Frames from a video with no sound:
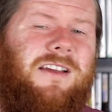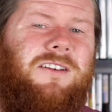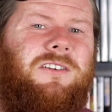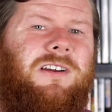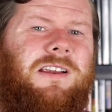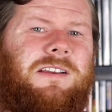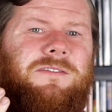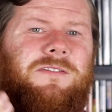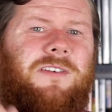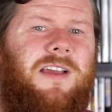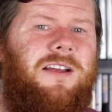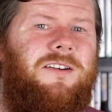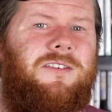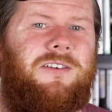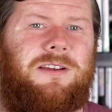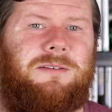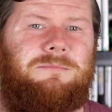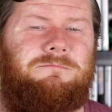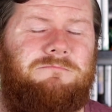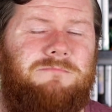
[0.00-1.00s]
very,
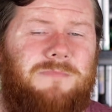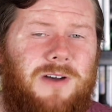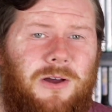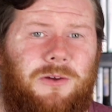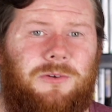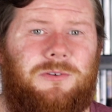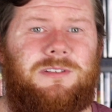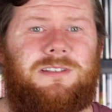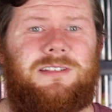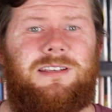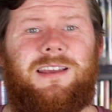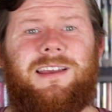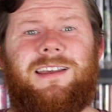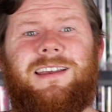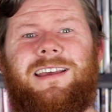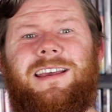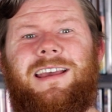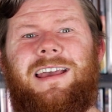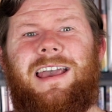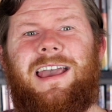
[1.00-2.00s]
very most
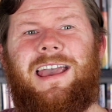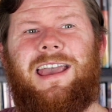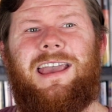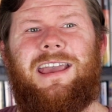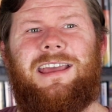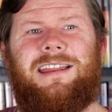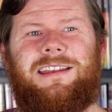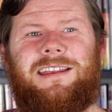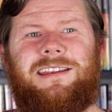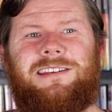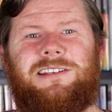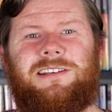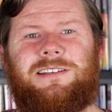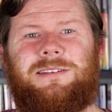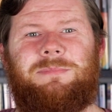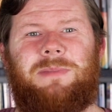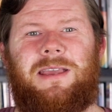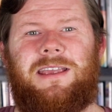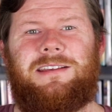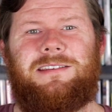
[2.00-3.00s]
and it
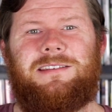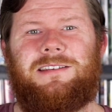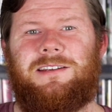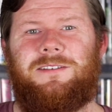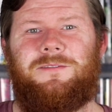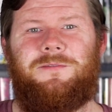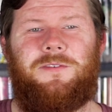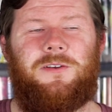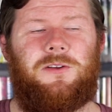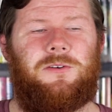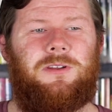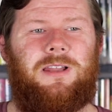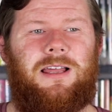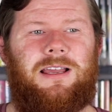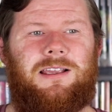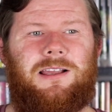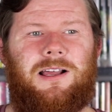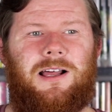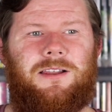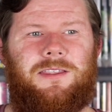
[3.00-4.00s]
just makes it feel
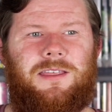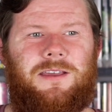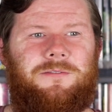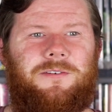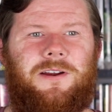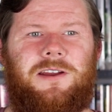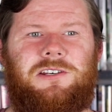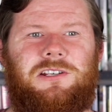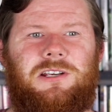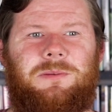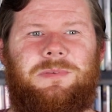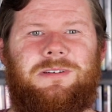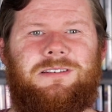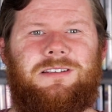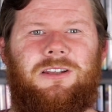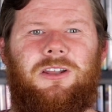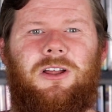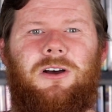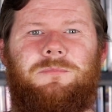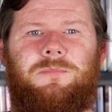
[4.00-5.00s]
like uh, their friendship is
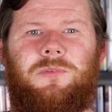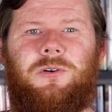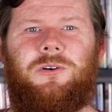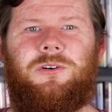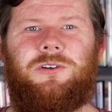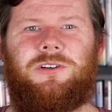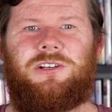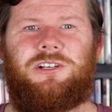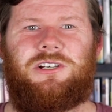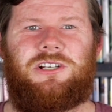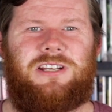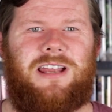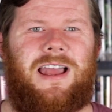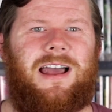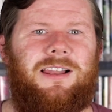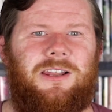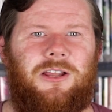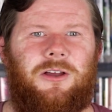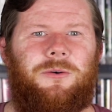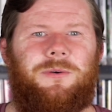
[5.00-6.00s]
a lot more
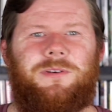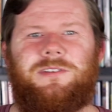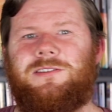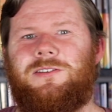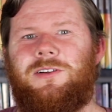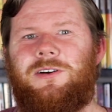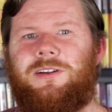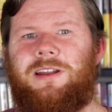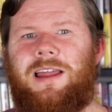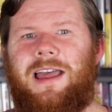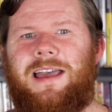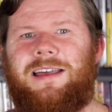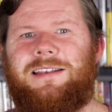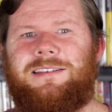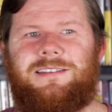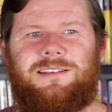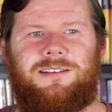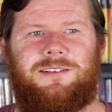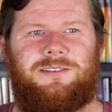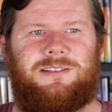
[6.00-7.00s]
shallow. It's not
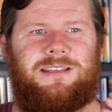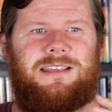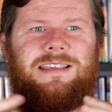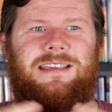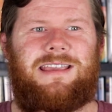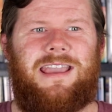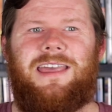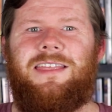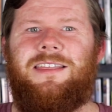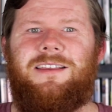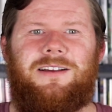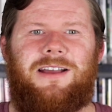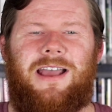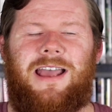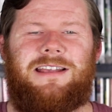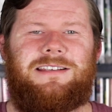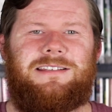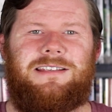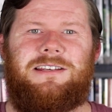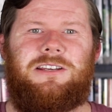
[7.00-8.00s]
as together
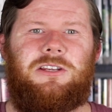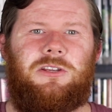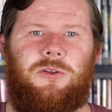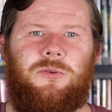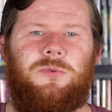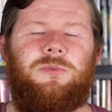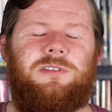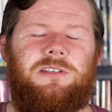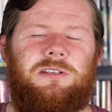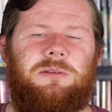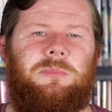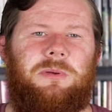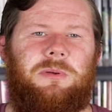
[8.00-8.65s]
as it used to